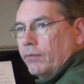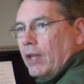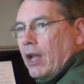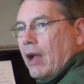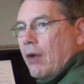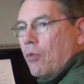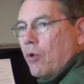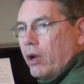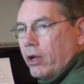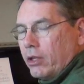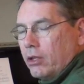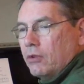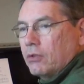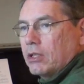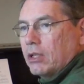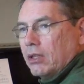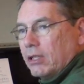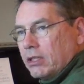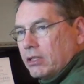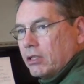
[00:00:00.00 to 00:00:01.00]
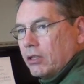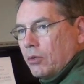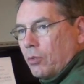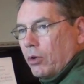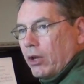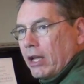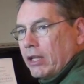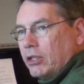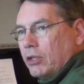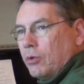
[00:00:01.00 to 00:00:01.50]
I want you to listen to
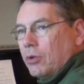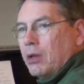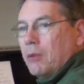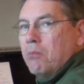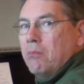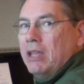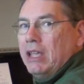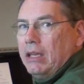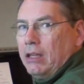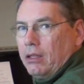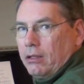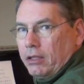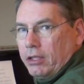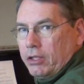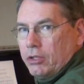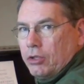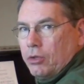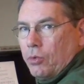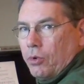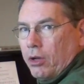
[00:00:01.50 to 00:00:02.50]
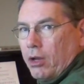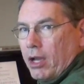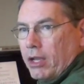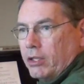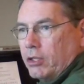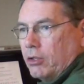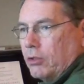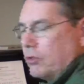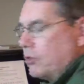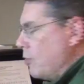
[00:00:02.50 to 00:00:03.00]
what I do and immediately do what I do.